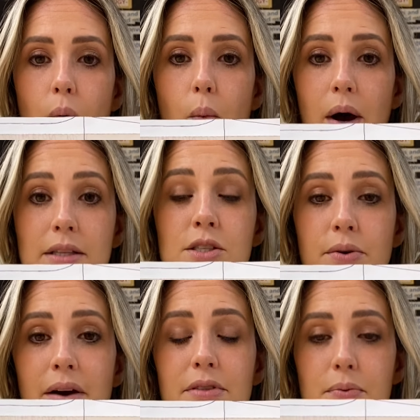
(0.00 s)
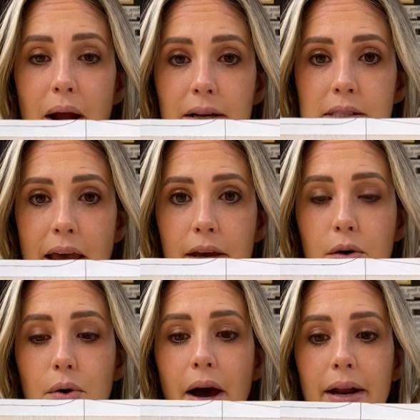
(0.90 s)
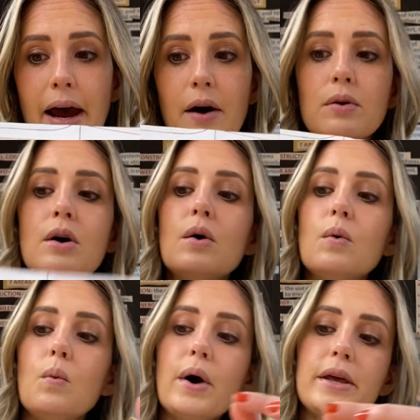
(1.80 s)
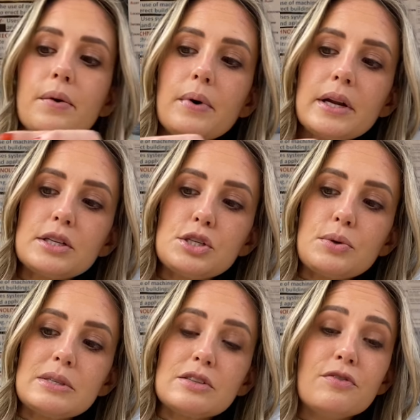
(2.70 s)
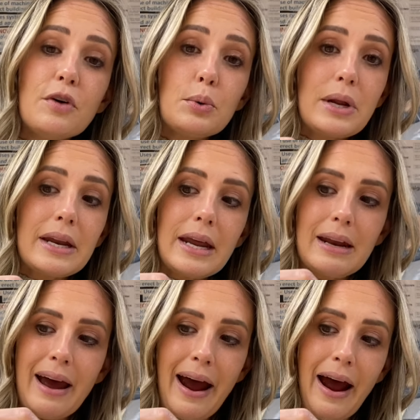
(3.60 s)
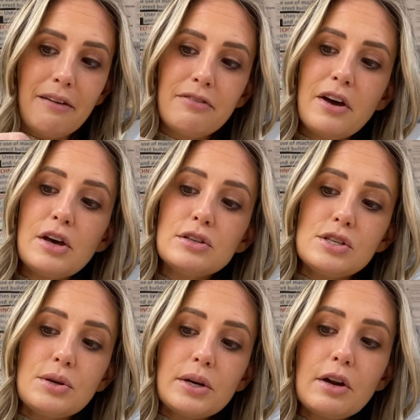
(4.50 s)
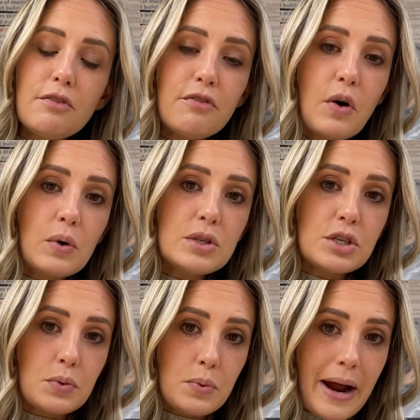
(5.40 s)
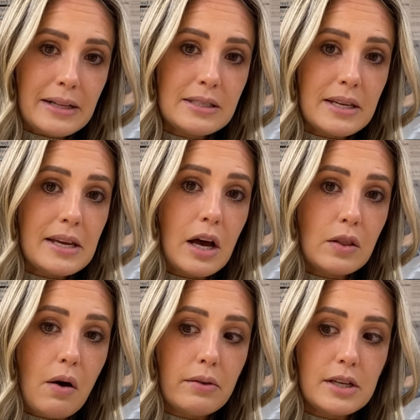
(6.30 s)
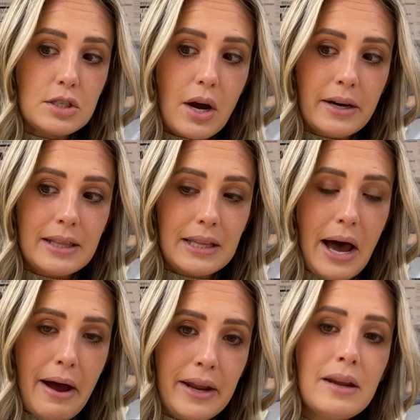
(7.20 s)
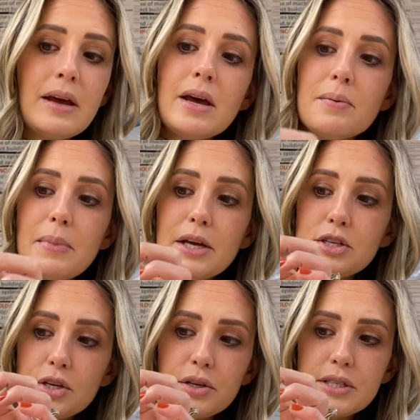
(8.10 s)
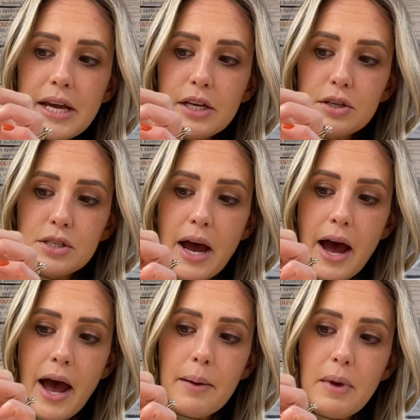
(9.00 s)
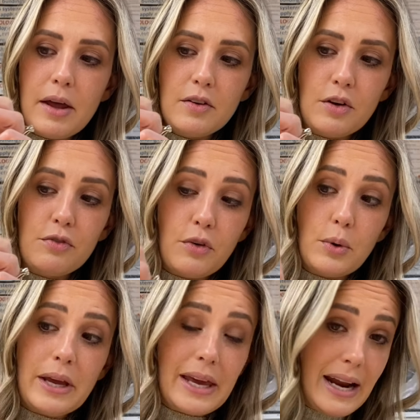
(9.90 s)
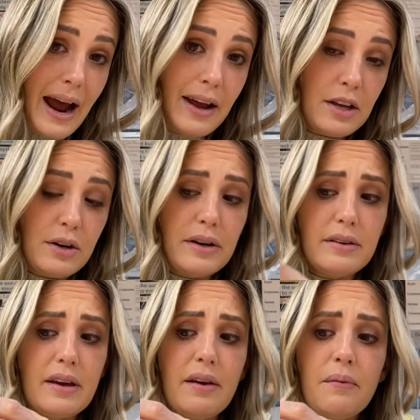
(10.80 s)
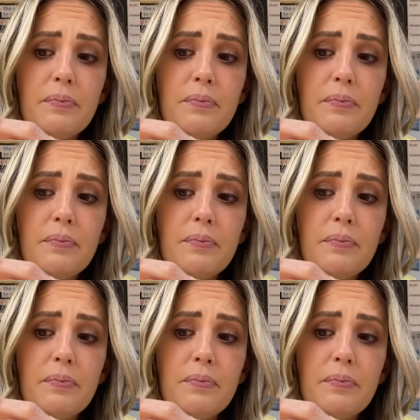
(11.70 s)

Once you have the rectangle cut out, what you wanna do is fold it in half. So you're gonna fold directly along the dotted line. Make sure you take your time and you're folding it accurately.